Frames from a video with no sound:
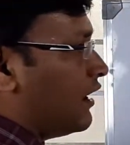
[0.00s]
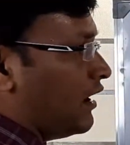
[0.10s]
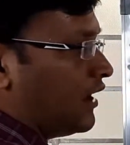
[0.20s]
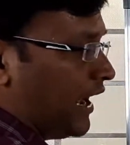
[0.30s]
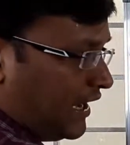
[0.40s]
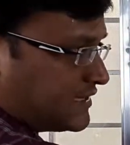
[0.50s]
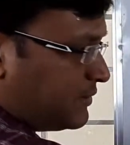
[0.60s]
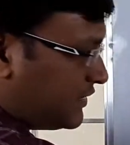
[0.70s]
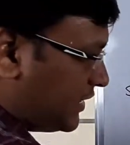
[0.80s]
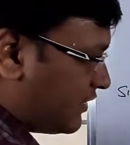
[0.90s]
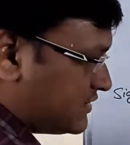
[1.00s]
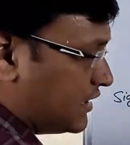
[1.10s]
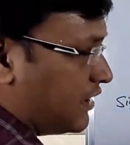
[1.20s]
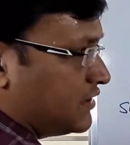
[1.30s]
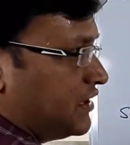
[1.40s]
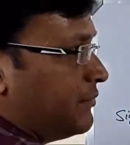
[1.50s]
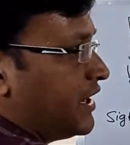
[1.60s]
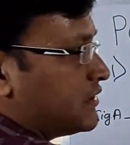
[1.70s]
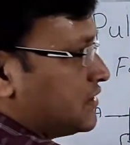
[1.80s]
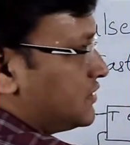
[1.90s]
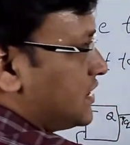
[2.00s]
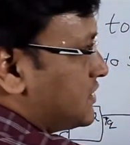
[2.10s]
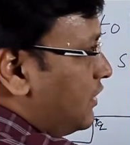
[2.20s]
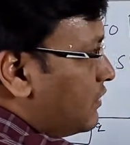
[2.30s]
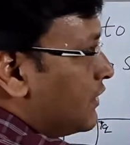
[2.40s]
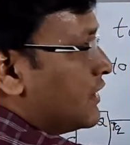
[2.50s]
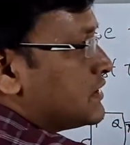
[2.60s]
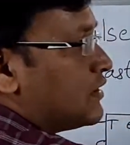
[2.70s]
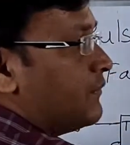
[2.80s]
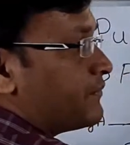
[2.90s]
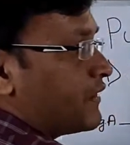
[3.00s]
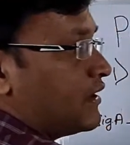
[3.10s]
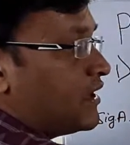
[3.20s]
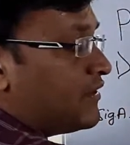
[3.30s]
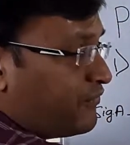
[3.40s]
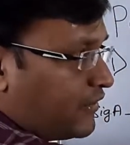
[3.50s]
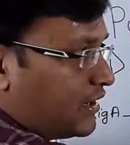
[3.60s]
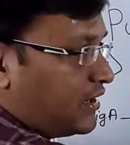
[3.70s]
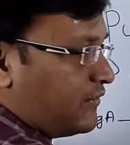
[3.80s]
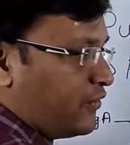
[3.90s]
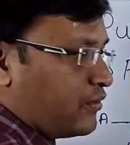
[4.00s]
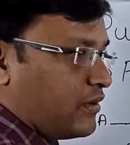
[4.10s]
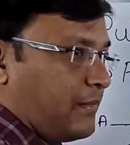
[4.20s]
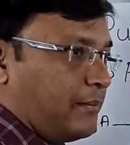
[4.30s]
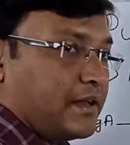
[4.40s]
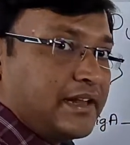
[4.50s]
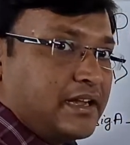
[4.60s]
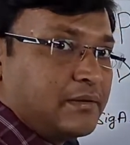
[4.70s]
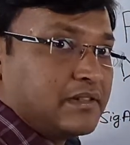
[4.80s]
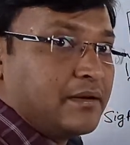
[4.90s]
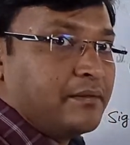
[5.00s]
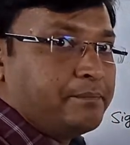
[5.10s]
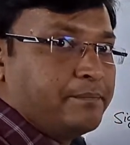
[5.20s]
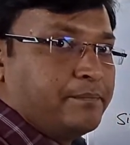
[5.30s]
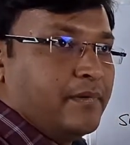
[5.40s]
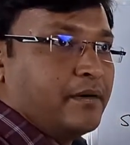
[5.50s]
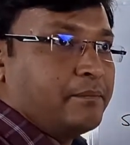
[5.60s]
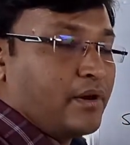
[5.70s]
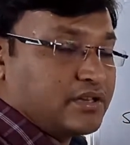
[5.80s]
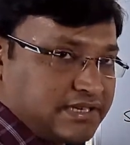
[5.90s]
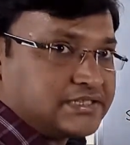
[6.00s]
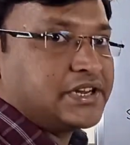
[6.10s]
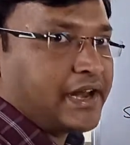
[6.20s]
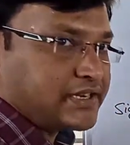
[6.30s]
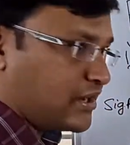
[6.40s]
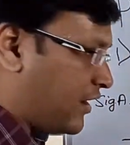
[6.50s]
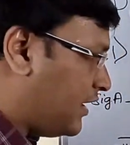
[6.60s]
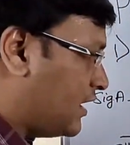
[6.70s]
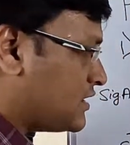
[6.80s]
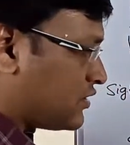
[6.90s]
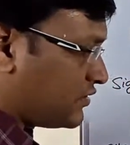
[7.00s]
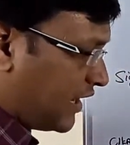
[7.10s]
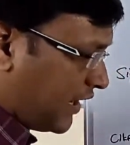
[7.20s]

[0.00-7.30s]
uh, I'll explain that reason now, immediately just now. So if we, if you remember that the uh, passage detection, right? So